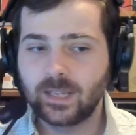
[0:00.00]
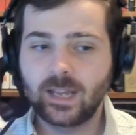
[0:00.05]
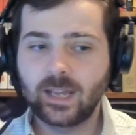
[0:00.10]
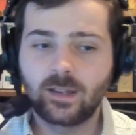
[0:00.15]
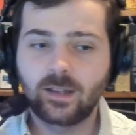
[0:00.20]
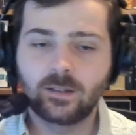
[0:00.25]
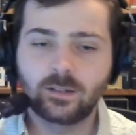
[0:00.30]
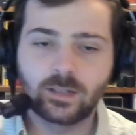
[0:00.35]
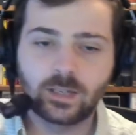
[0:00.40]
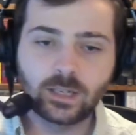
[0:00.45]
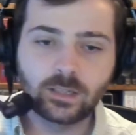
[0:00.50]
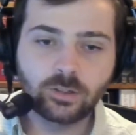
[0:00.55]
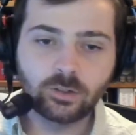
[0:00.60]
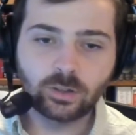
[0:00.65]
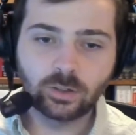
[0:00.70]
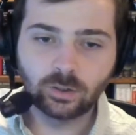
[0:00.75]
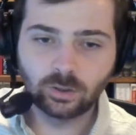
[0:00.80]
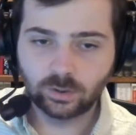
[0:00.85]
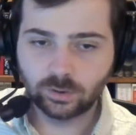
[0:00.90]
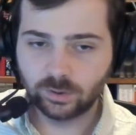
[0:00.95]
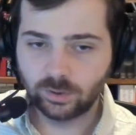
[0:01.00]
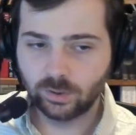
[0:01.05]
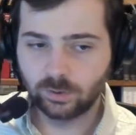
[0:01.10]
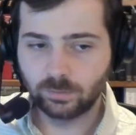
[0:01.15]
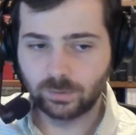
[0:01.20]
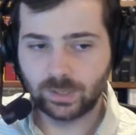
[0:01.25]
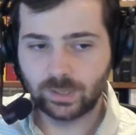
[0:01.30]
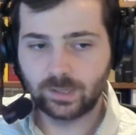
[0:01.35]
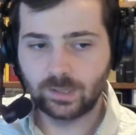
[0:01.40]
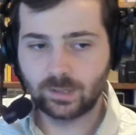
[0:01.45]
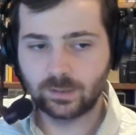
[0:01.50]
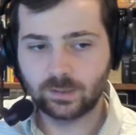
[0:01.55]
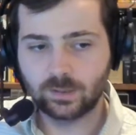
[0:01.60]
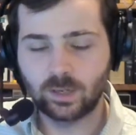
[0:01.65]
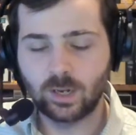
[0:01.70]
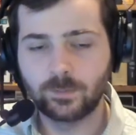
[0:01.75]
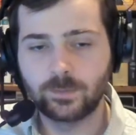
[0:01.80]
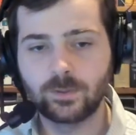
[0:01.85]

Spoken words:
And you can also, with a desktop,